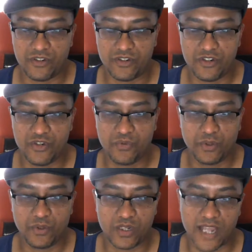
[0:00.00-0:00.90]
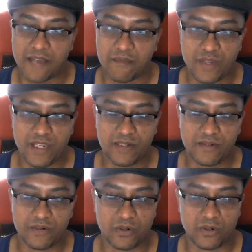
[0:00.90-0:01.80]
you will admit,
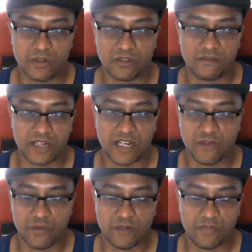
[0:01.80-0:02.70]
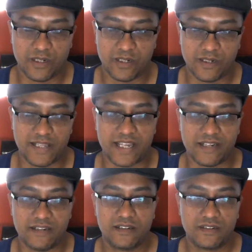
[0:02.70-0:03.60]
or however you want to put it, that
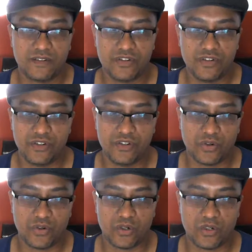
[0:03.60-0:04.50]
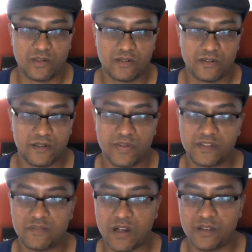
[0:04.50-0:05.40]
your
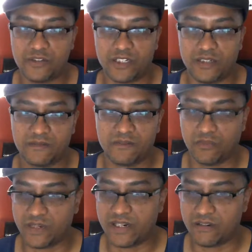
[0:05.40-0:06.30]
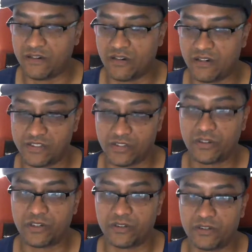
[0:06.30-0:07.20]
epistemology or whatever is
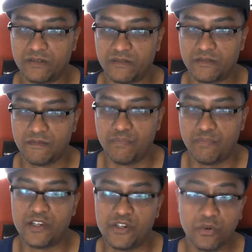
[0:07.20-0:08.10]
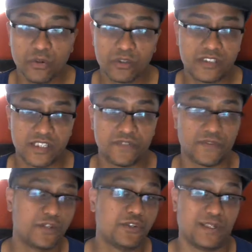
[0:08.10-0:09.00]
circular, but yours is
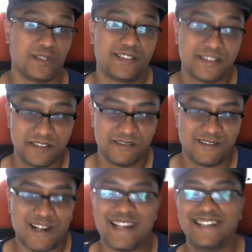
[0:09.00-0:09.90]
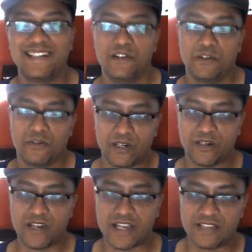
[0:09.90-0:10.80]
virtuous, right?
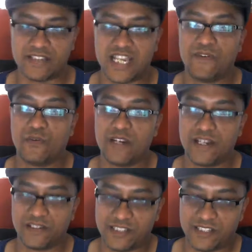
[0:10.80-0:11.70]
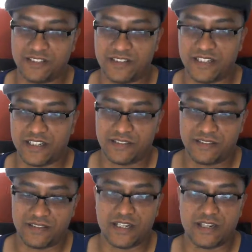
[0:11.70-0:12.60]
Whereas everyone else's
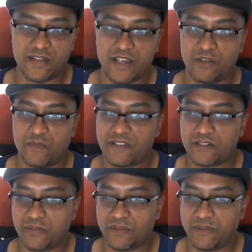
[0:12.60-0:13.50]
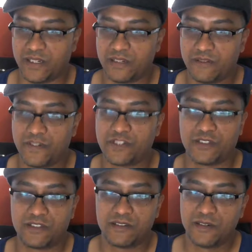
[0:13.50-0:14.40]
is the other one that starts with a V, vicious.